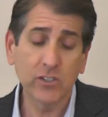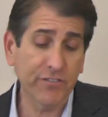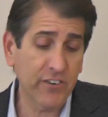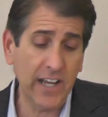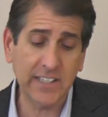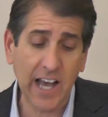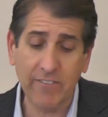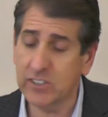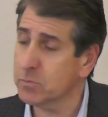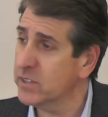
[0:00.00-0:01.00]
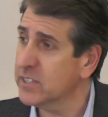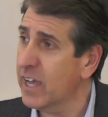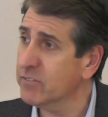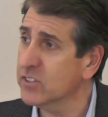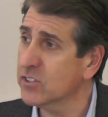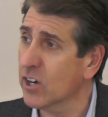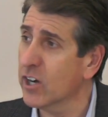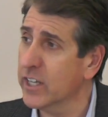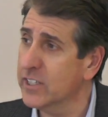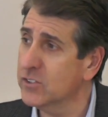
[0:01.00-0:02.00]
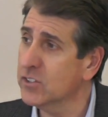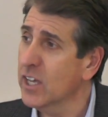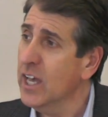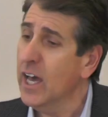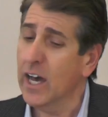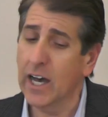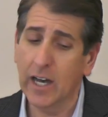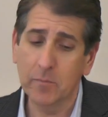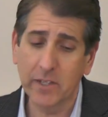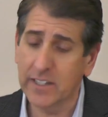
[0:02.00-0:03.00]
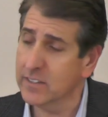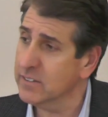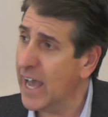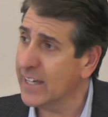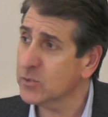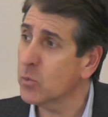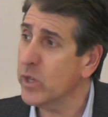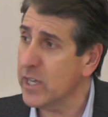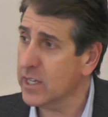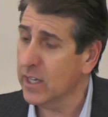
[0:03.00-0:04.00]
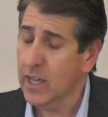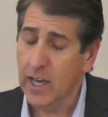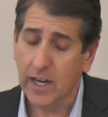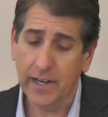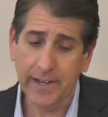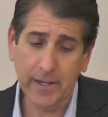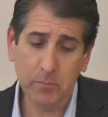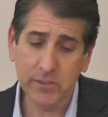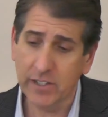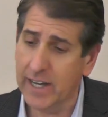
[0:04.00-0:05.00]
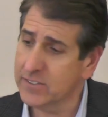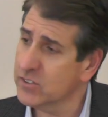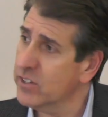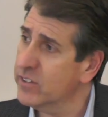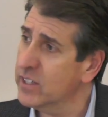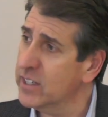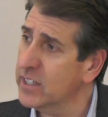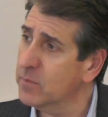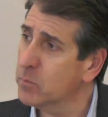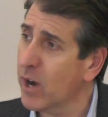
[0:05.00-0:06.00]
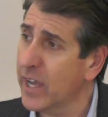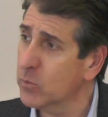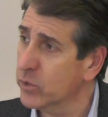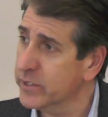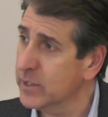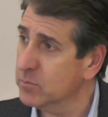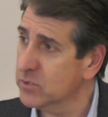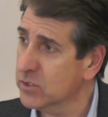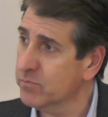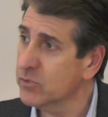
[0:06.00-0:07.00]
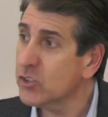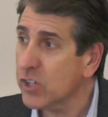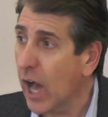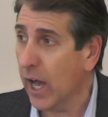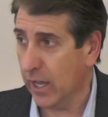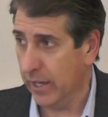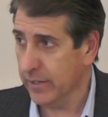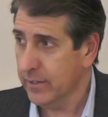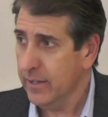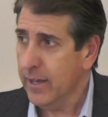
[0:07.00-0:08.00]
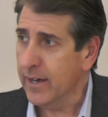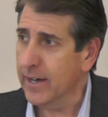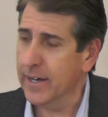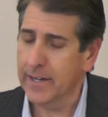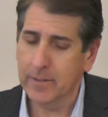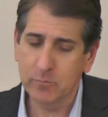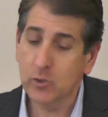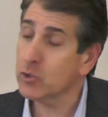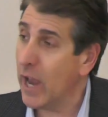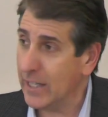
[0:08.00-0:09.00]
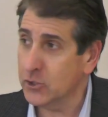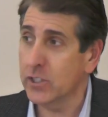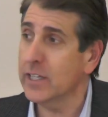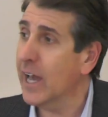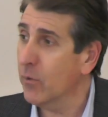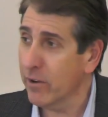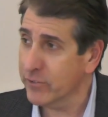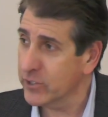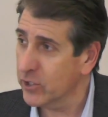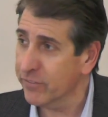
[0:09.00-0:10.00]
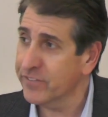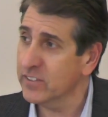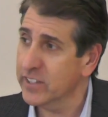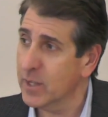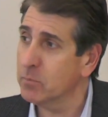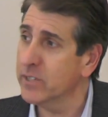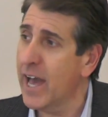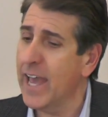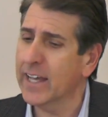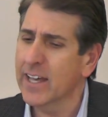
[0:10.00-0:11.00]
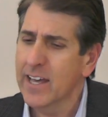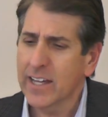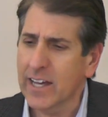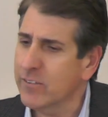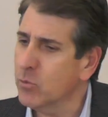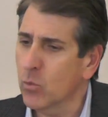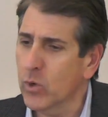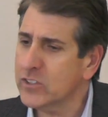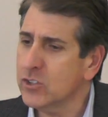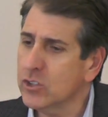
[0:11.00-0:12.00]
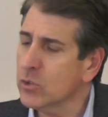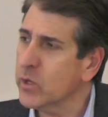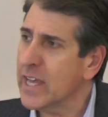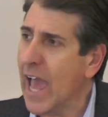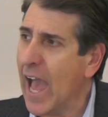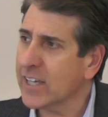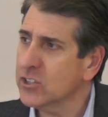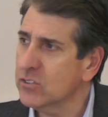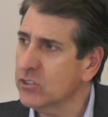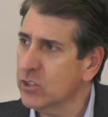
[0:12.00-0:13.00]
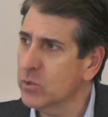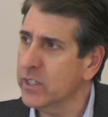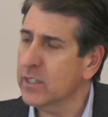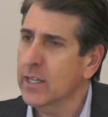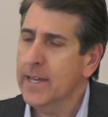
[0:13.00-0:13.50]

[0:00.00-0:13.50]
So, Frank, the obvious place I have to start is in the last week, plus the Brian Williams saga, tragedy, however, fill in the blank. Kind of, what's your reaction to it?